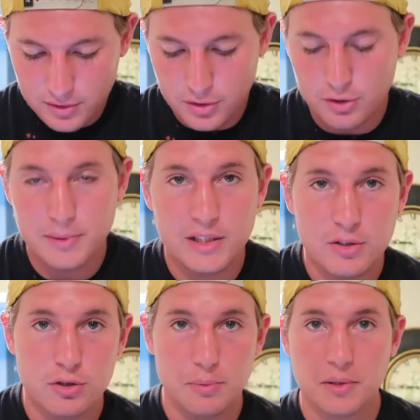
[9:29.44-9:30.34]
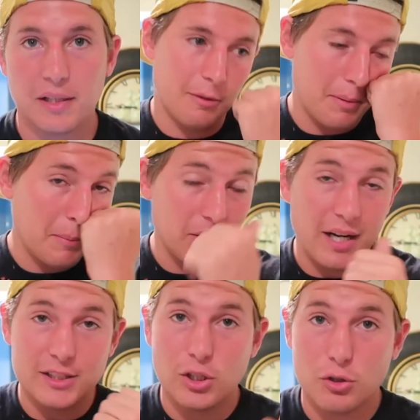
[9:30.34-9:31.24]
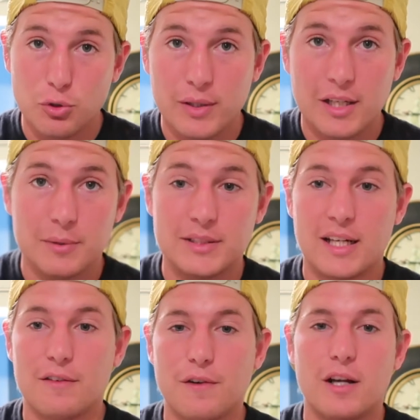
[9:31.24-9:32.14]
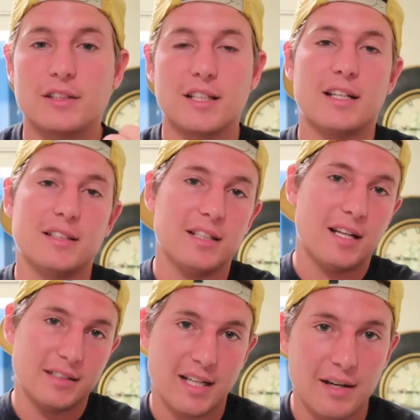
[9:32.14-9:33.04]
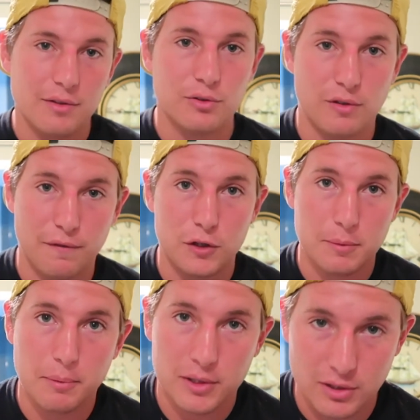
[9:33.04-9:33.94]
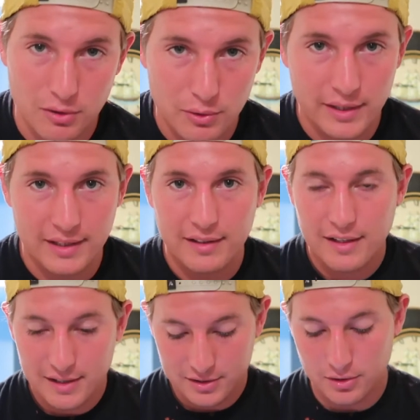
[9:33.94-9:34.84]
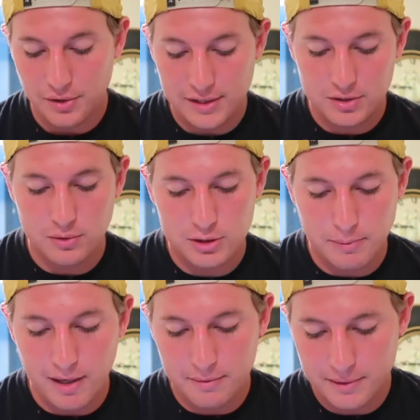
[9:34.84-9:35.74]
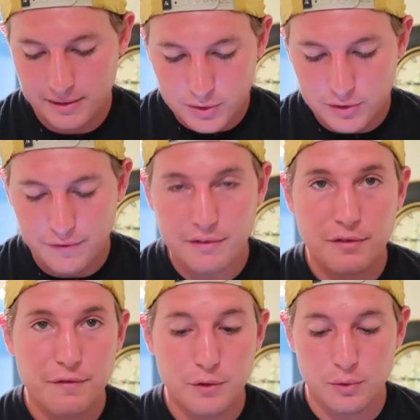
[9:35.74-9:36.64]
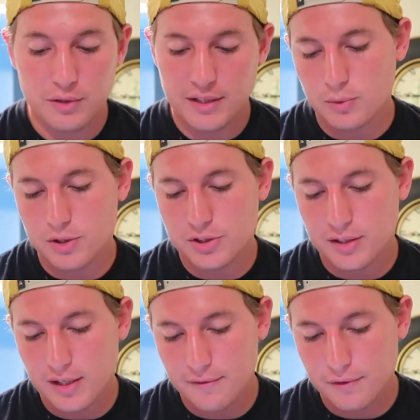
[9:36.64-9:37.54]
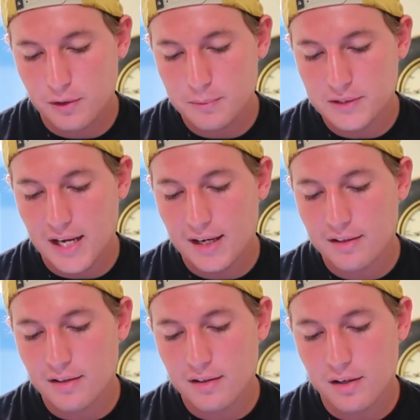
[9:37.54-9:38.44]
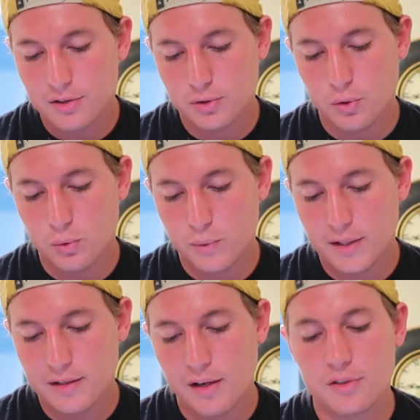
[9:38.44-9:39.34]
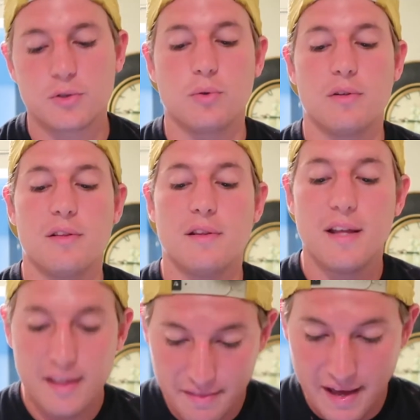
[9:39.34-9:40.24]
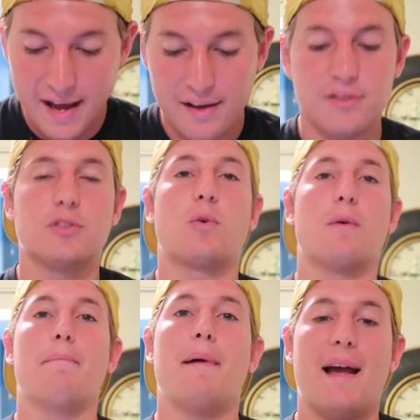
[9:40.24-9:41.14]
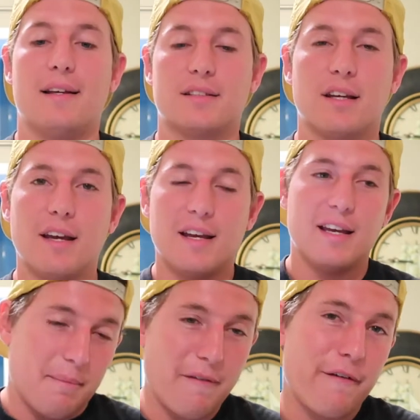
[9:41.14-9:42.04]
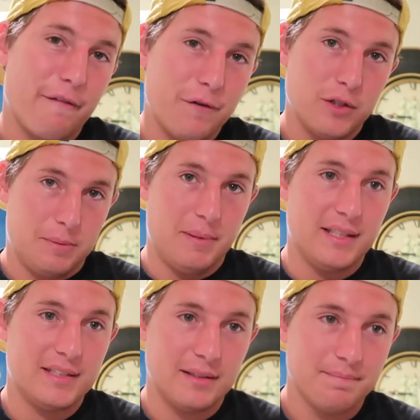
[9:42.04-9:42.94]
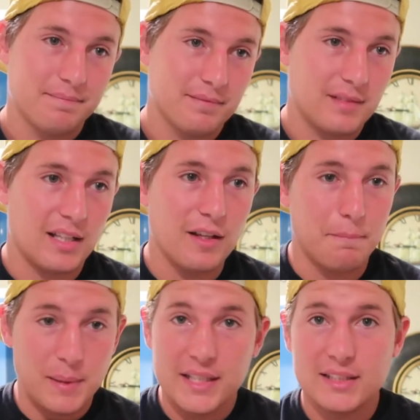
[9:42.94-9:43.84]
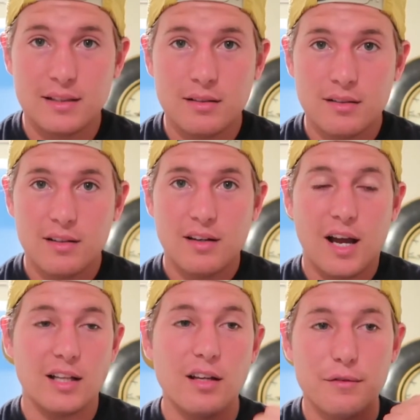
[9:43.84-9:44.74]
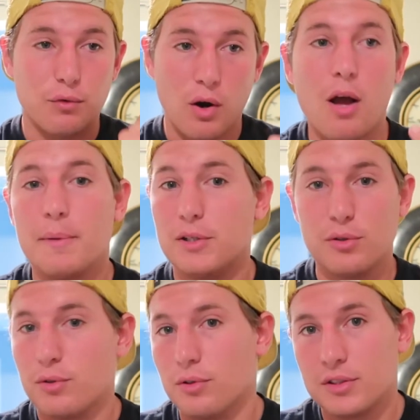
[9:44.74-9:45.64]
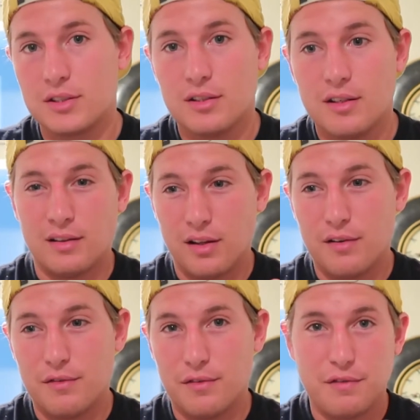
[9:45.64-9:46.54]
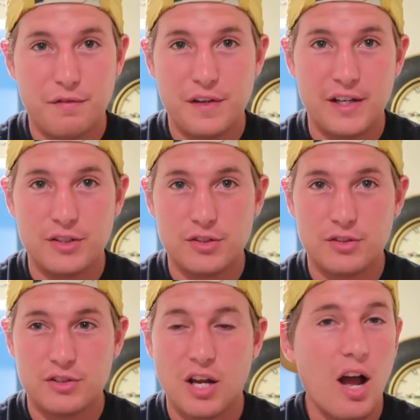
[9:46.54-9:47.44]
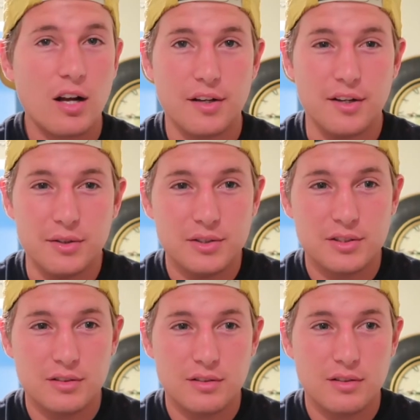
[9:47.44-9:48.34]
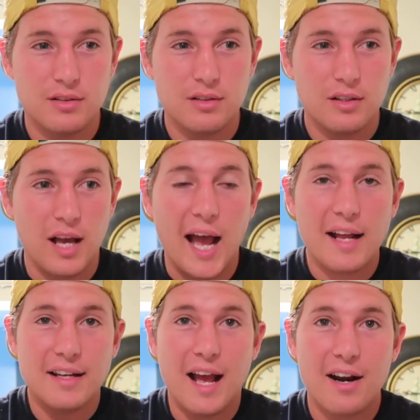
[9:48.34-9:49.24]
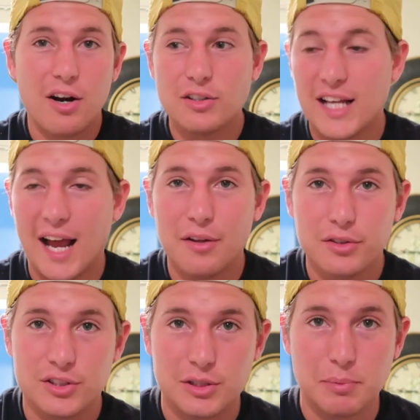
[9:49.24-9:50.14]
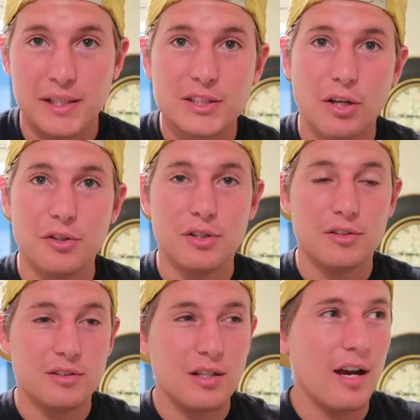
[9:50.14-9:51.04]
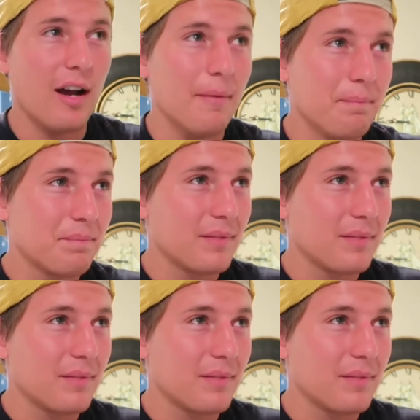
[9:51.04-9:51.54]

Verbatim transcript: you to be a YouTuber? Like the people that I saw doing it was Tanner Fox, Casey Neistat. Those are the first people I saw doing it. So that's who inspired me. What's your favorite food? Question came from Zach underscore wit underscore that underscore Matt. My favorite food is pizza. I love pizza. I love ramen noodles. I love fish, tacos. At, at our town, there's this place called the uh,